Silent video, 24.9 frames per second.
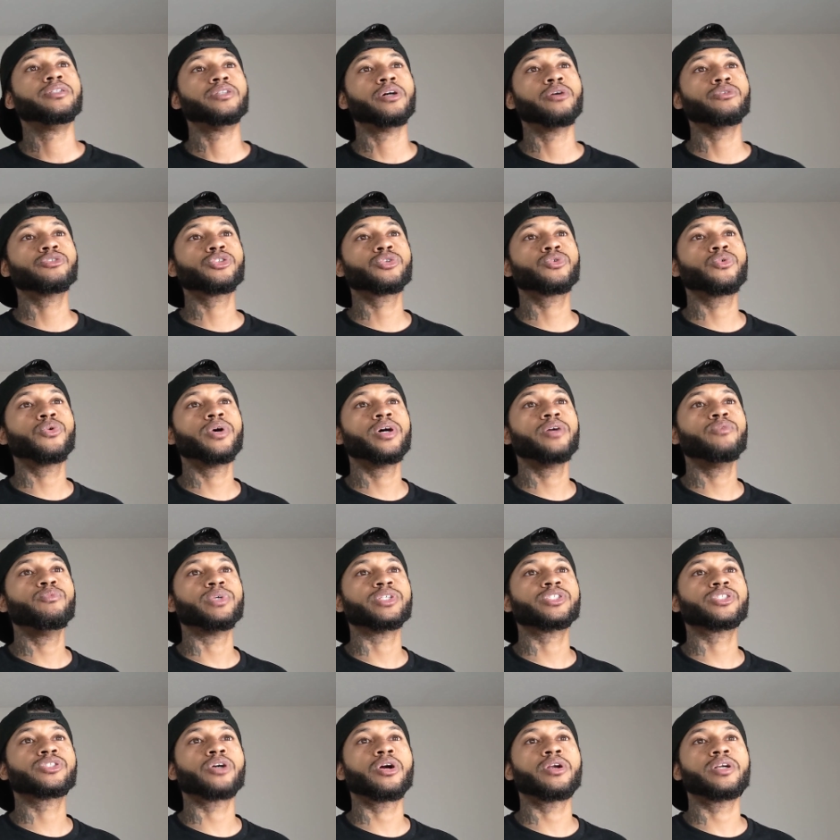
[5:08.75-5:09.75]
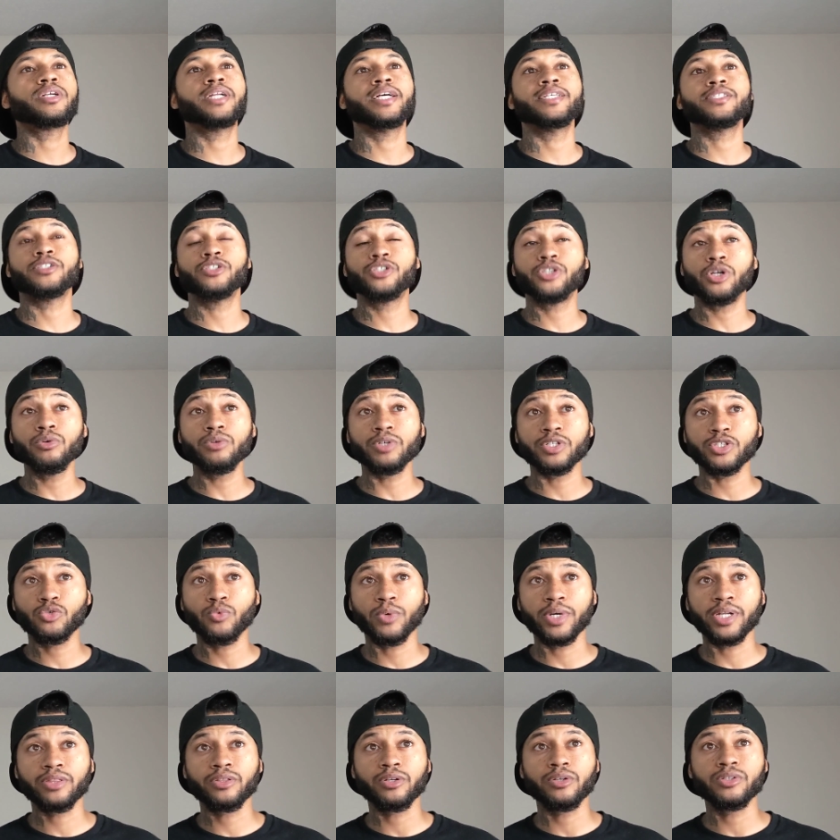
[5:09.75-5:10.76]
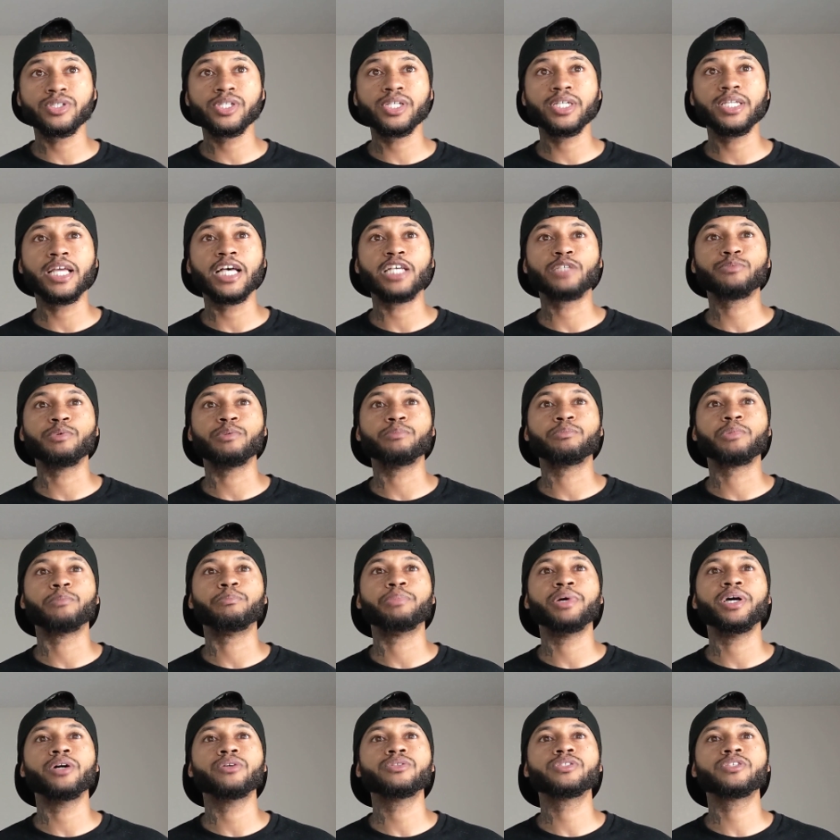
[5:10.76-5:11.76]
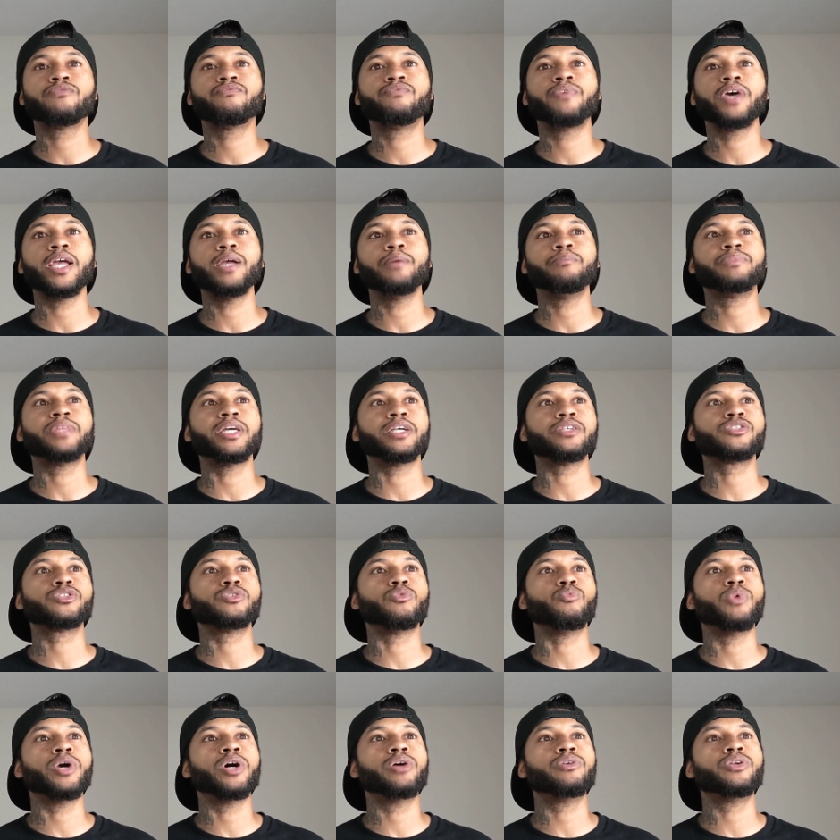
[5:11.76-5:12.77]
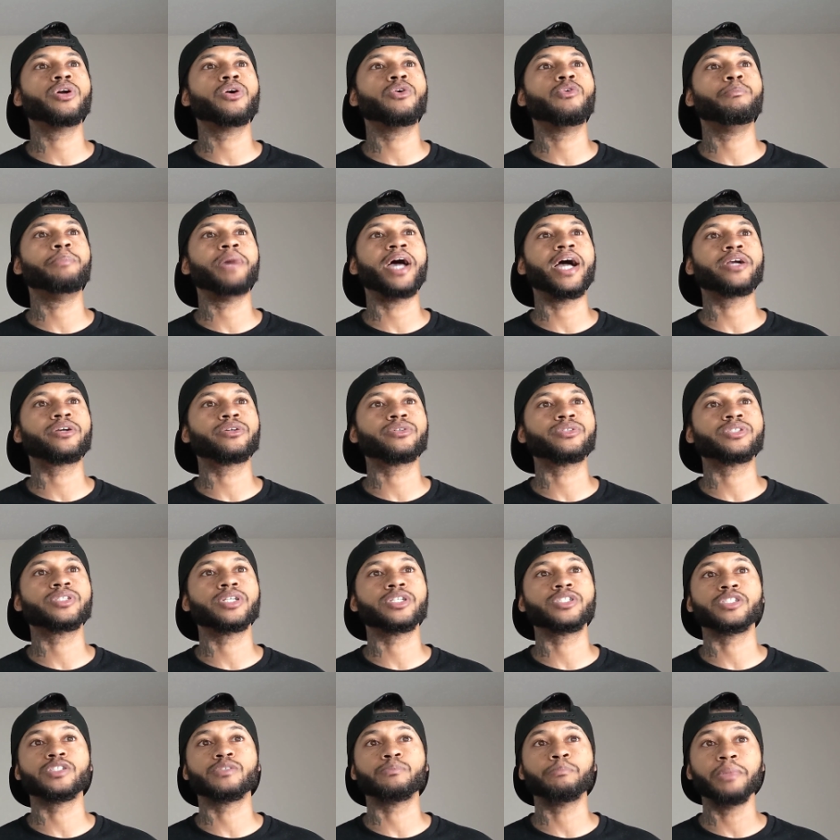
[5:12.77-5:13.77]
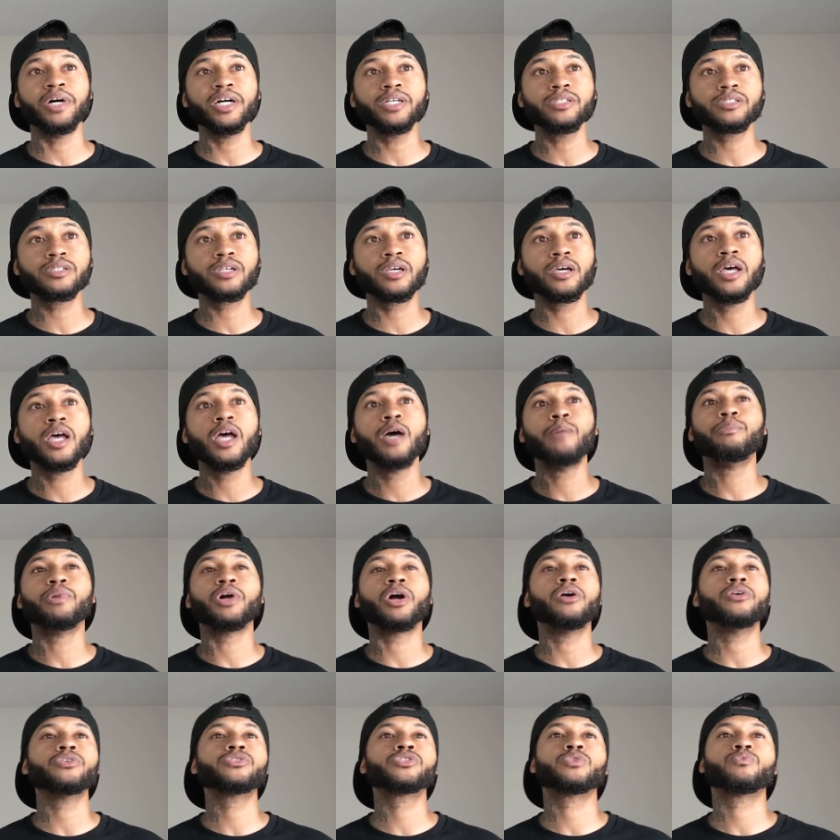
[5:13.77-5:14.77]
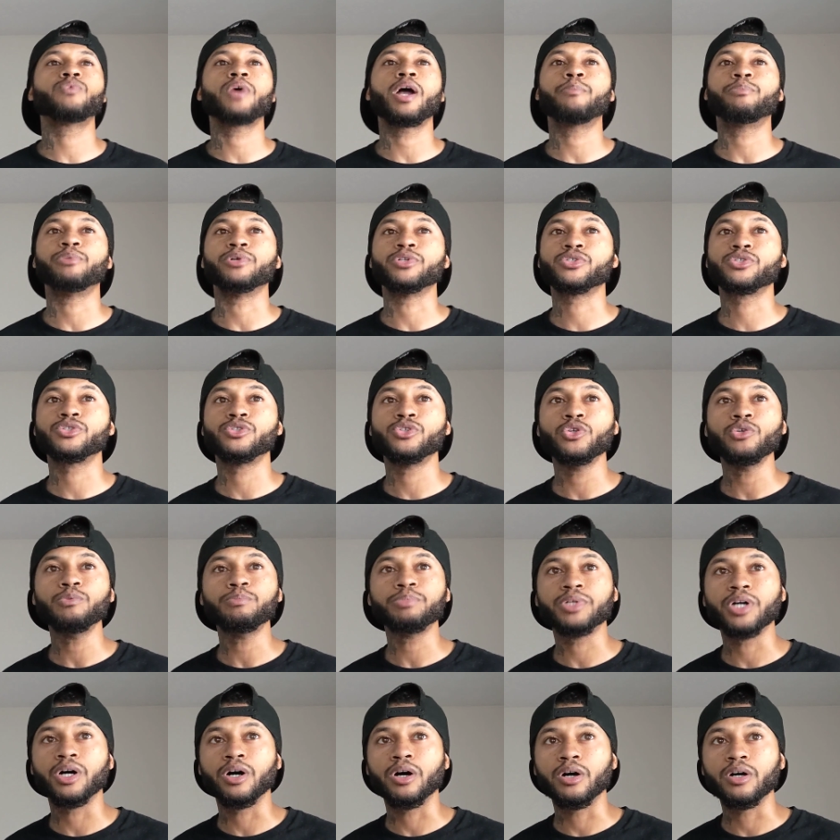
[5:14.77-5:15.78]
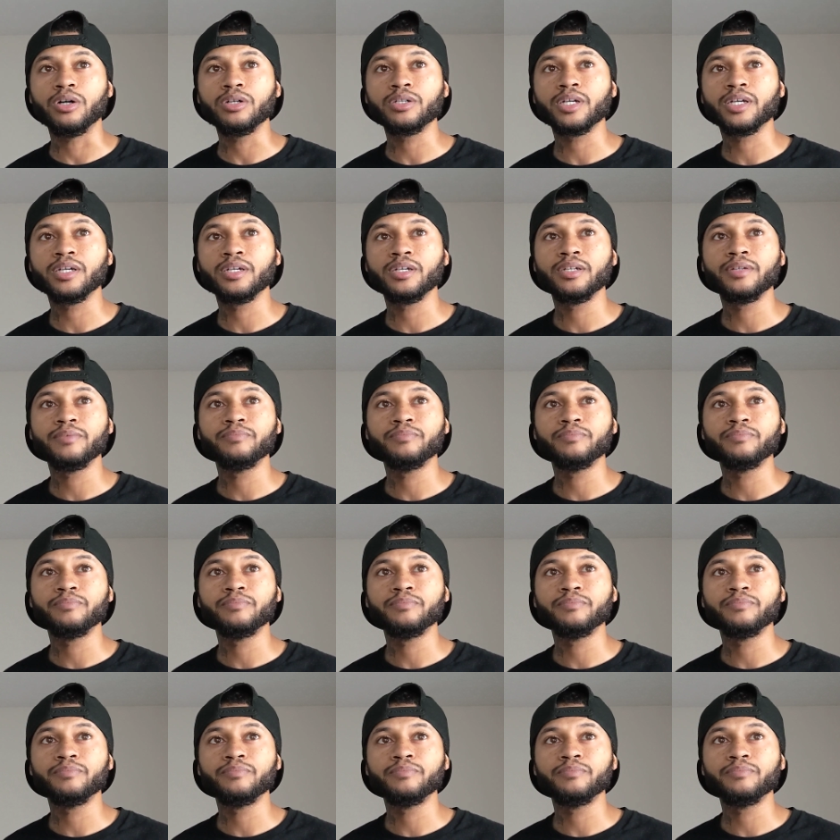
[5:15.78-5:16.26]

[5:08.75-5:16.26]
Dogecoin, which started as a joke in 2013, has been propelled to fame thanks to well-known backers such as Musk, but also rapper Snoop Dogg,